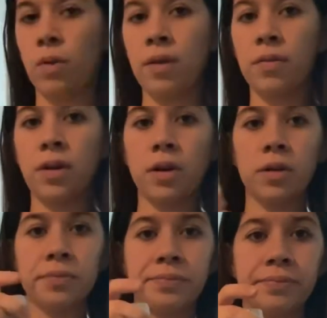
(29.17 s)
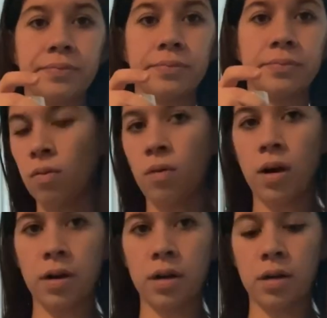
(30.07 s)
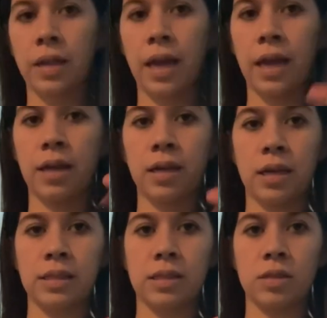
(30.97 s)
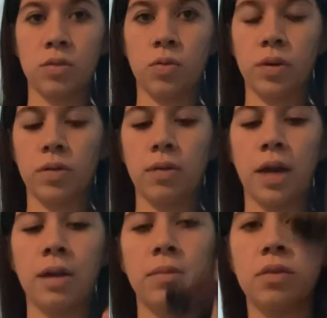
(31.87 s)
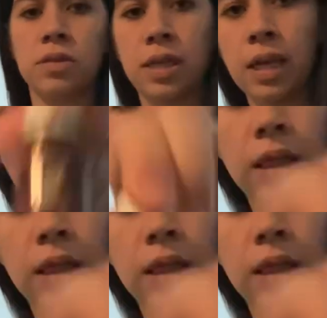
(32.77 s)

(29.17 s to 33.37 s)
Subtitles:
white vinegar, water, and an essential oil. I'm using